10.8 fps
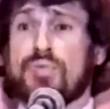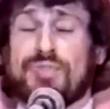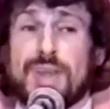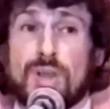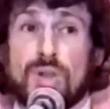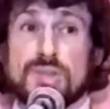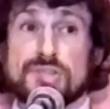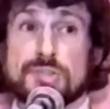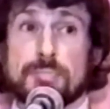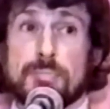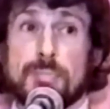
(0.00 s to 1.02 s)

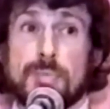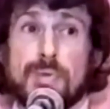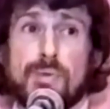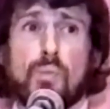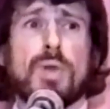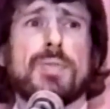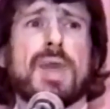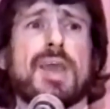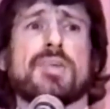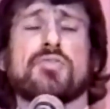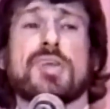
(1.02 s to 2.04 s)
feels when they
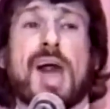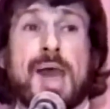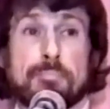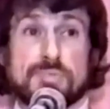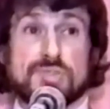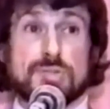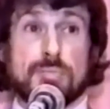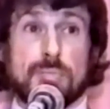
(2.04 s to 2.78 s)
adopt